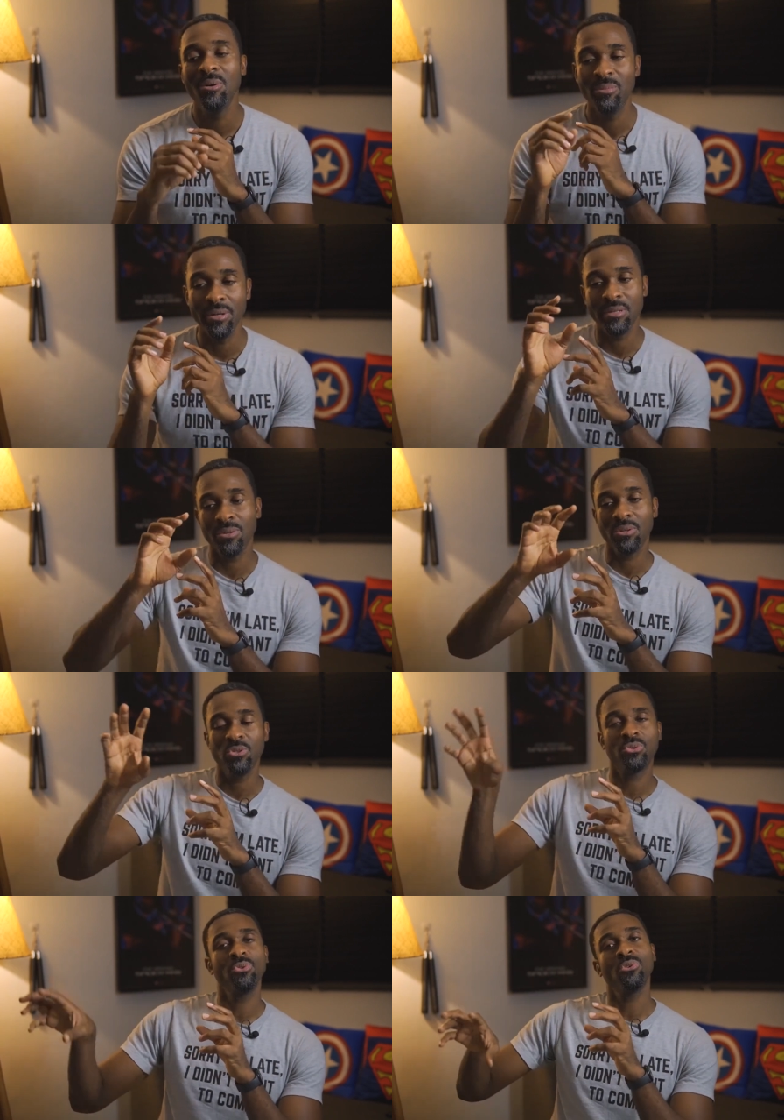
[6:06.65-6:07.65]
But
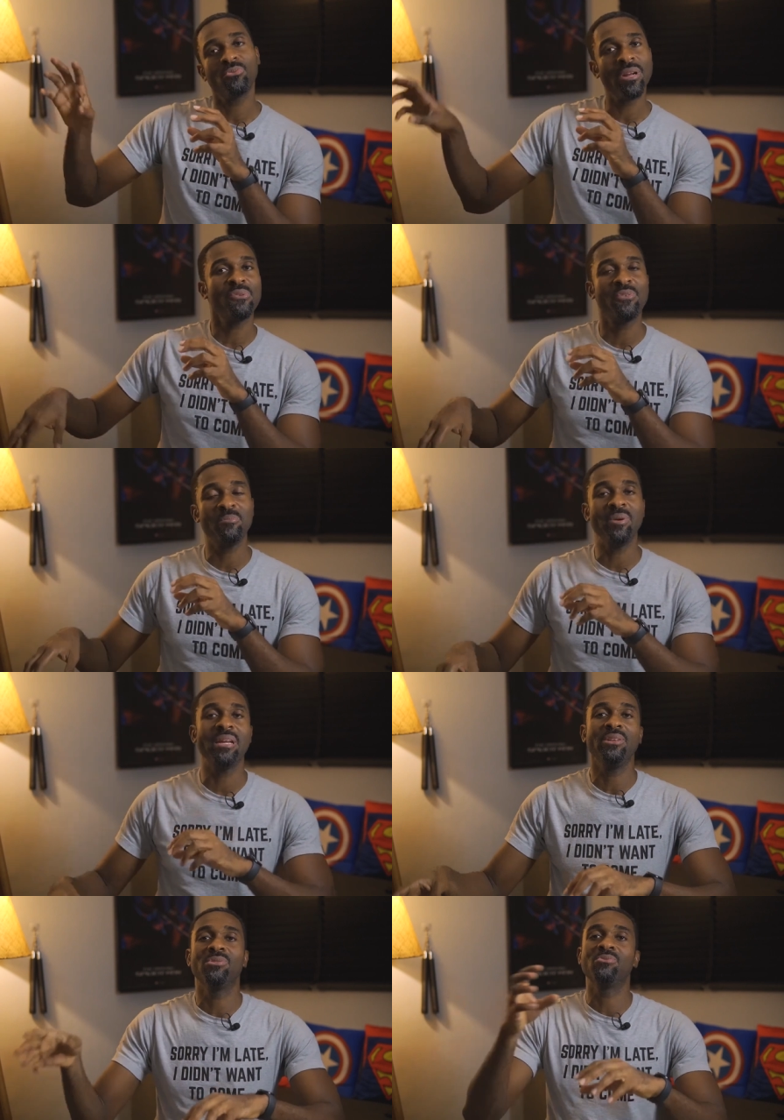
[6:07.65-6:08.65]
so you're running
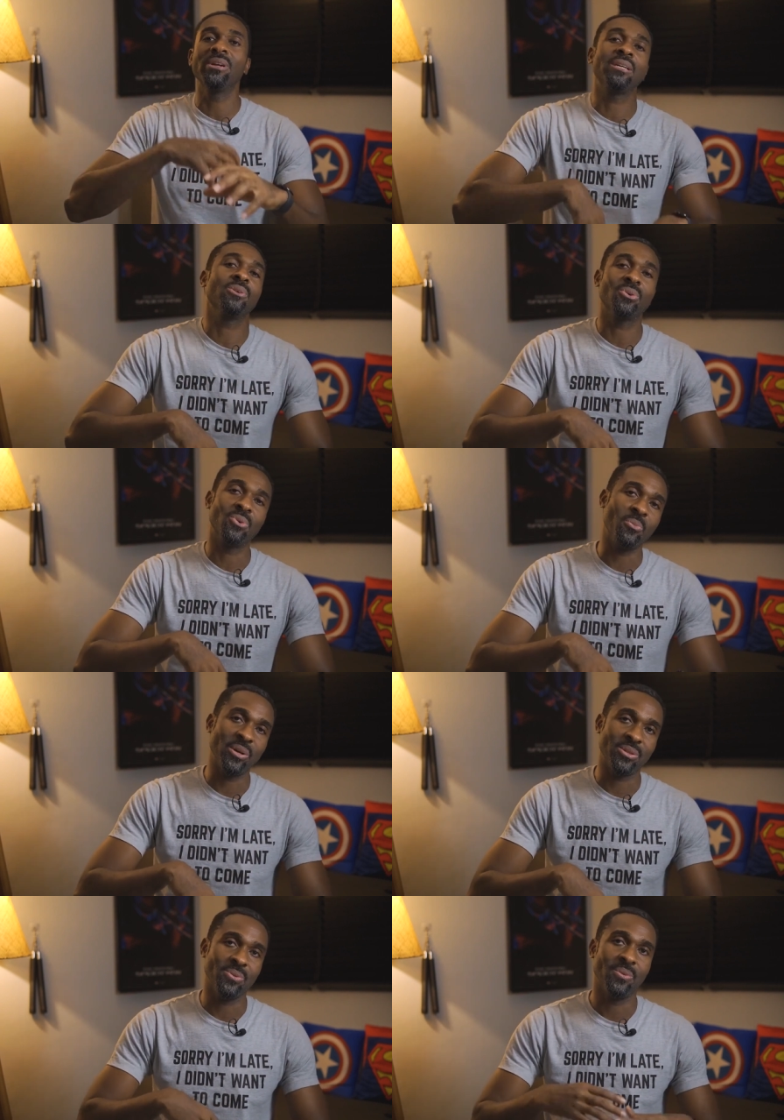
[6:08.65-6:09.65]
Fitbit and you're running your Google
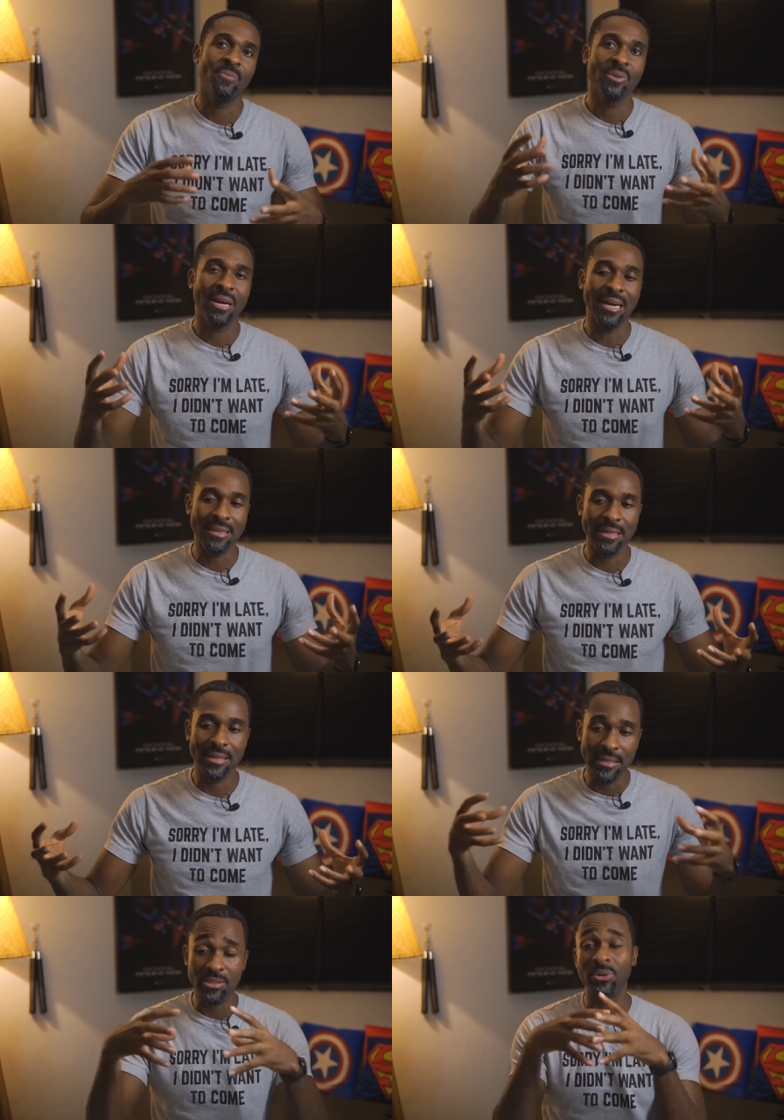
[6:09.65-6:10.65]
Pixel. I think
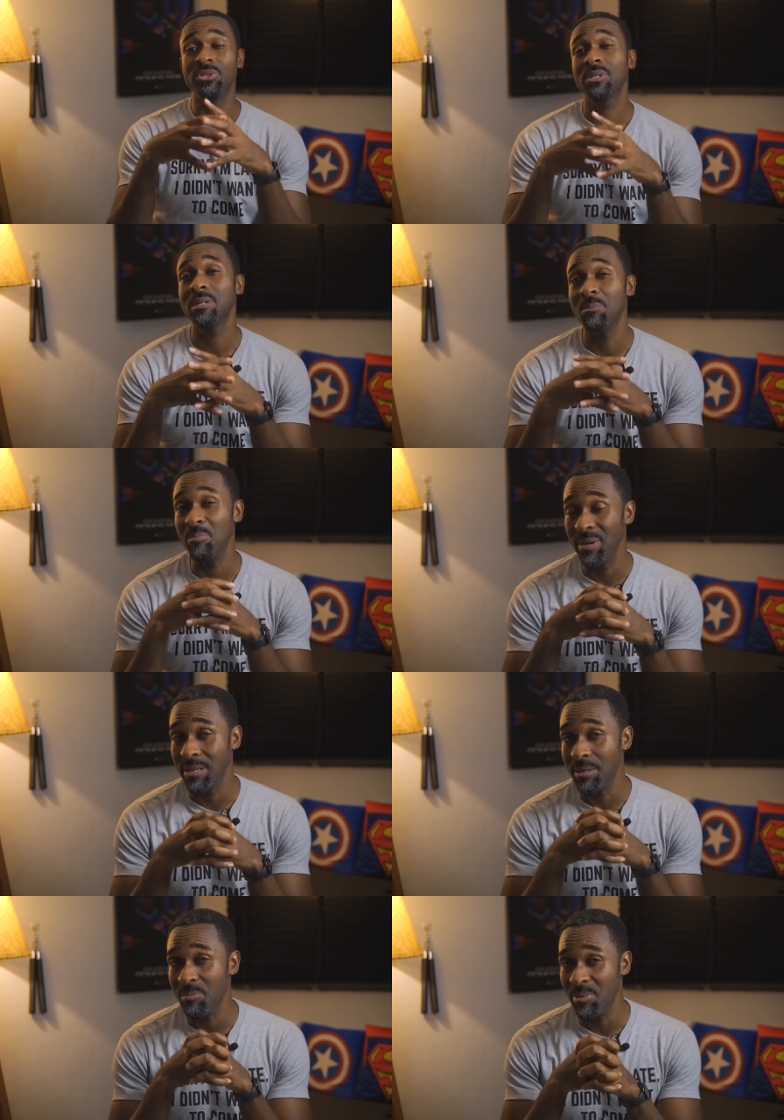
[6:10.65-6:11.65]
the integration could have
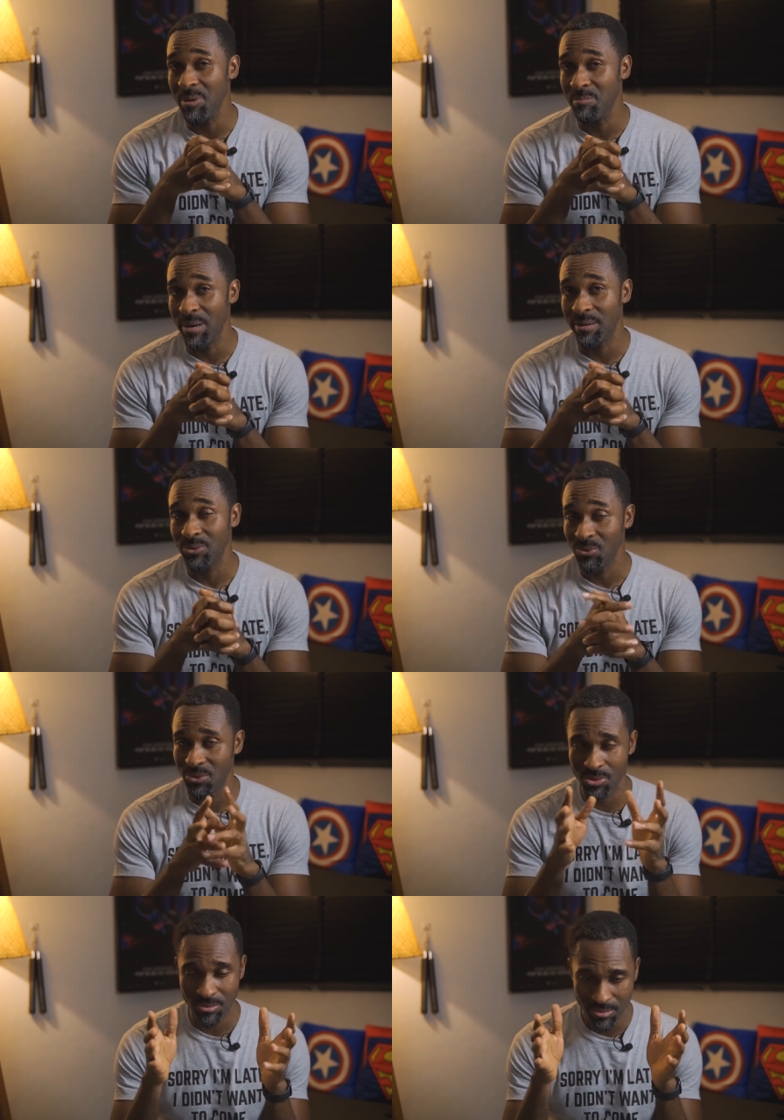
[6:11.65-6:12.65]
been a bit better. So
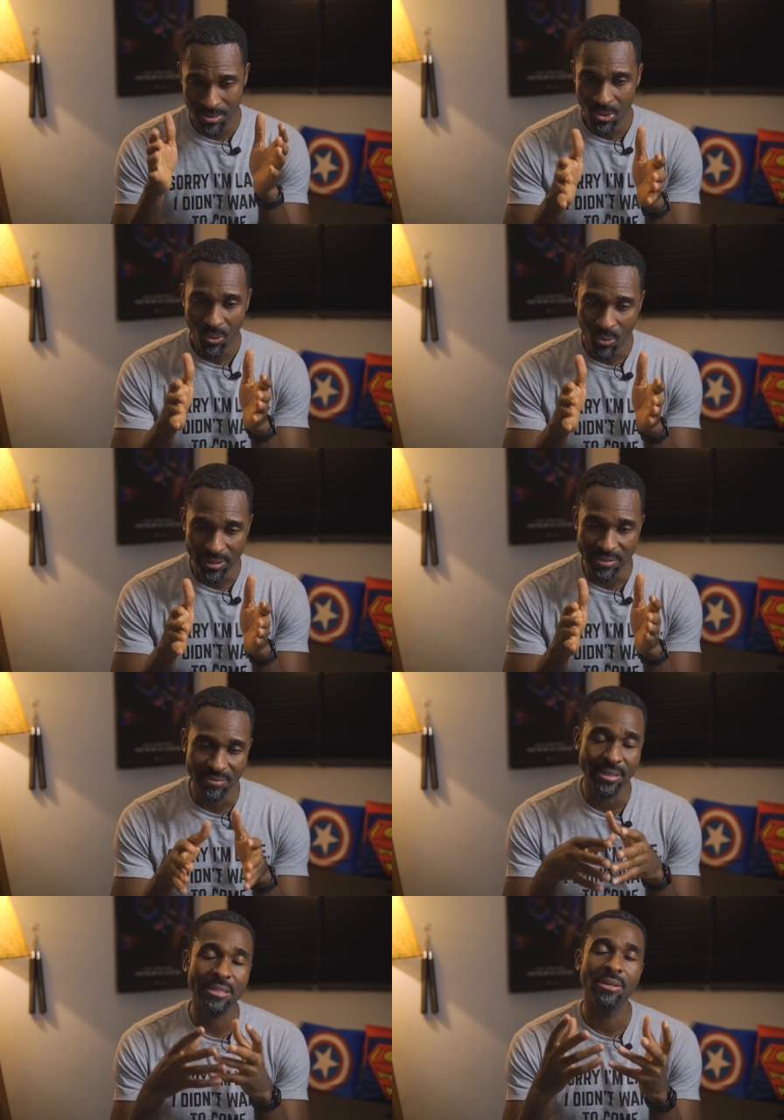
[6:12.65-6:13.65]
it's just one
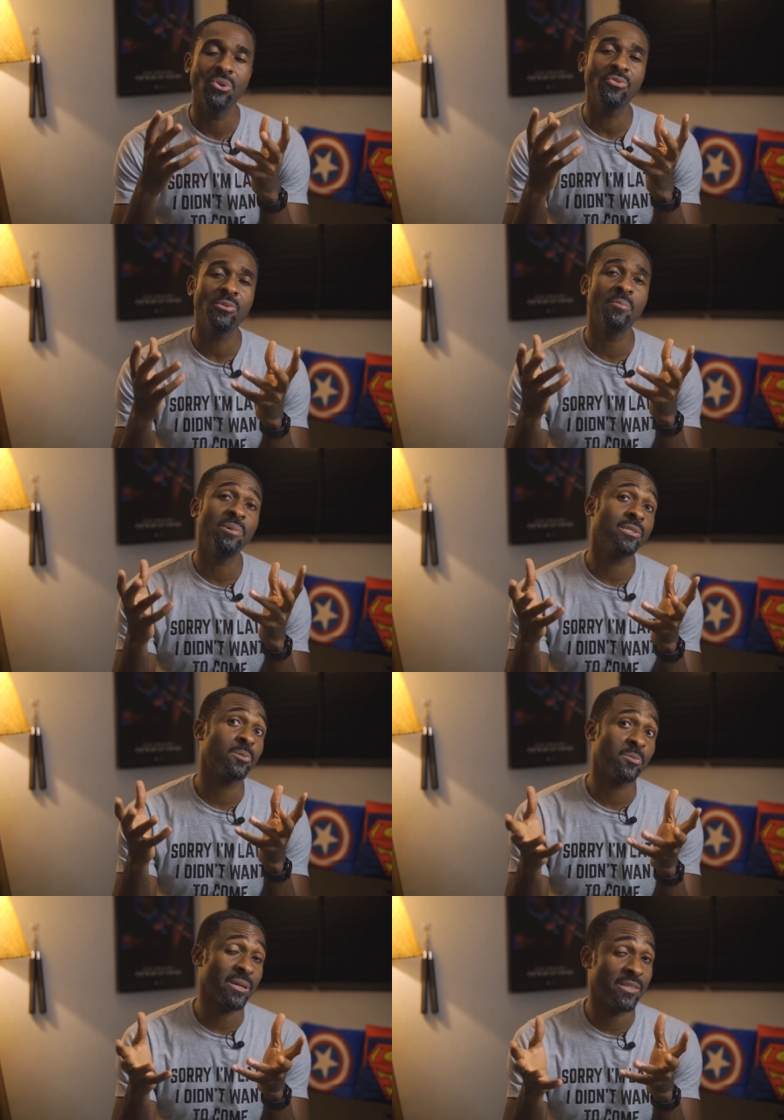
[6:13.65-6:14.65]
device. I know from a business
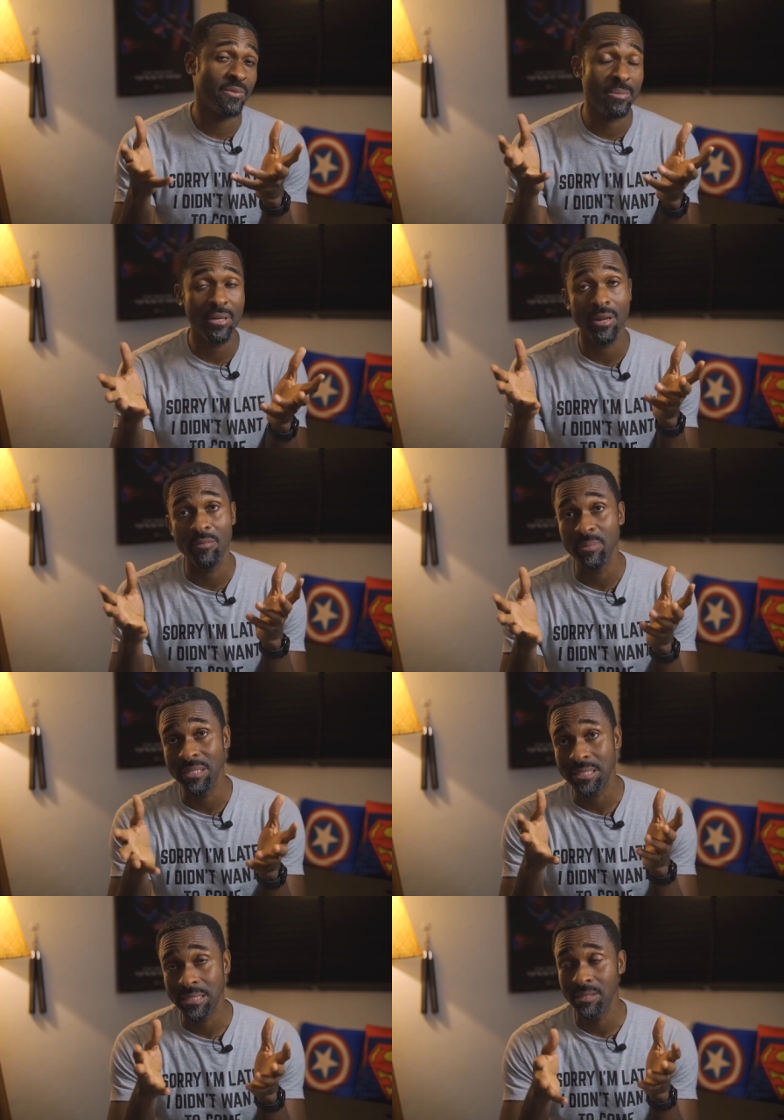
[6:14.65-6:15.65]
perspective, it may not have
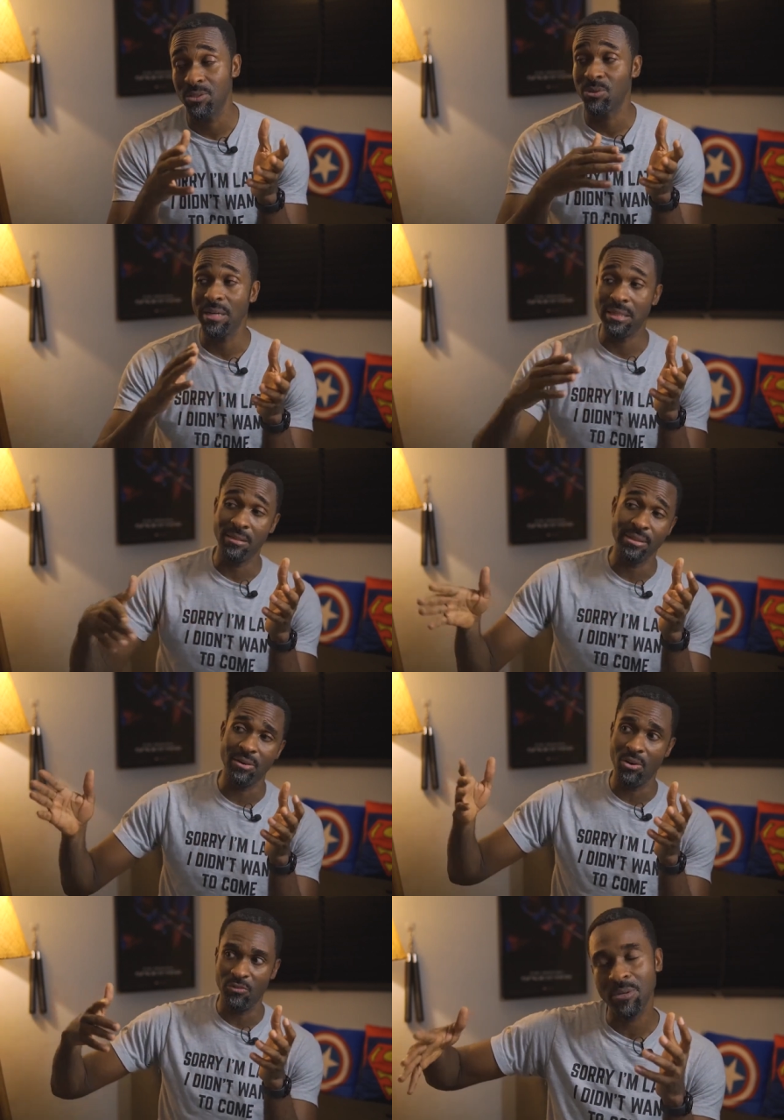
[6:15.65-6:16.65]
made sense to try and kill that
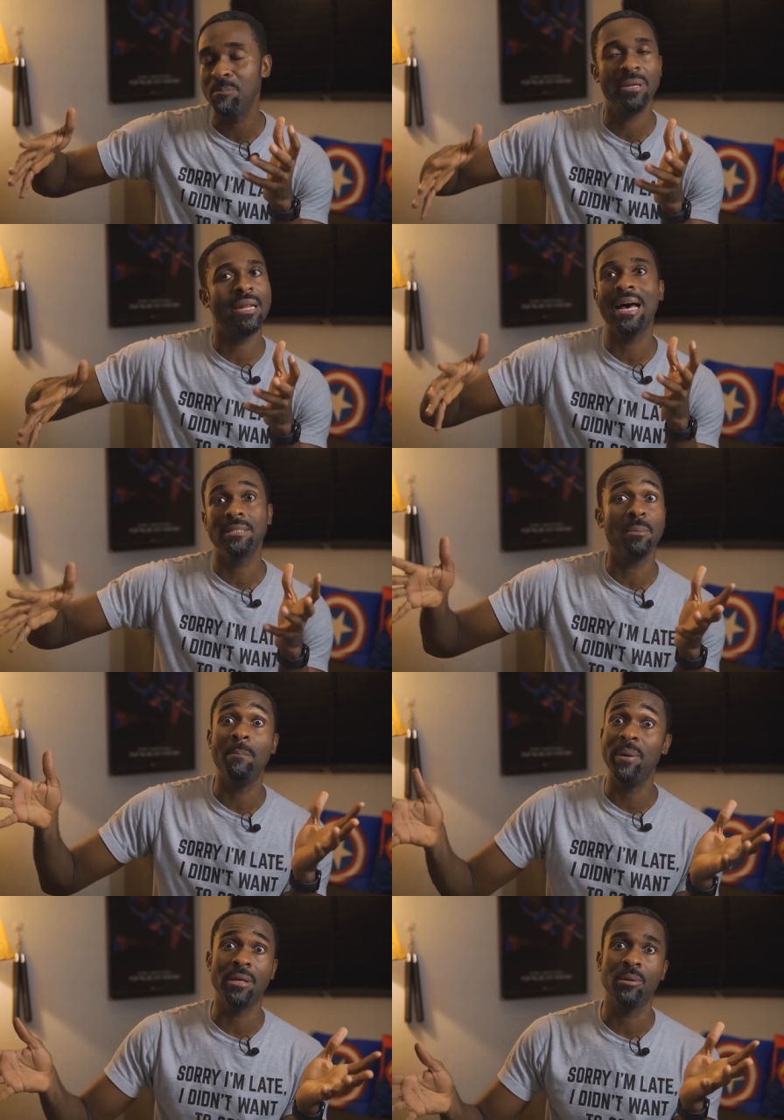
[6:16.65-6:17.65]
off. Fitbit has a
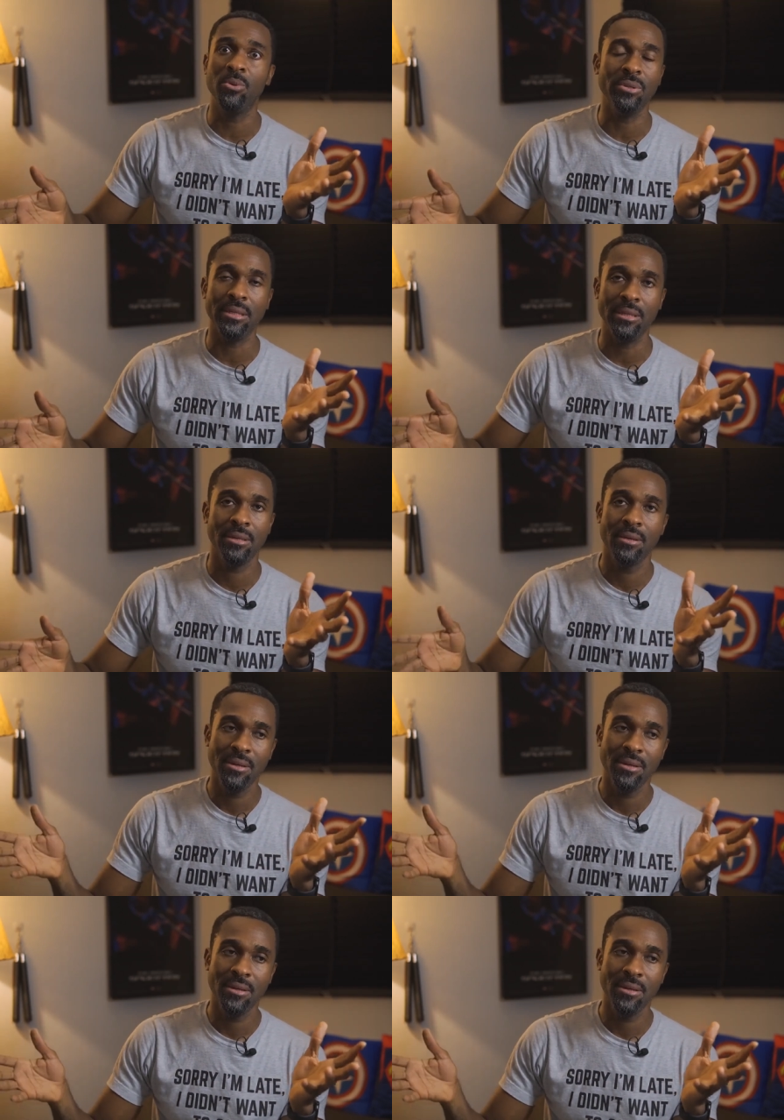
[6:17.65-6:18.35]
big community,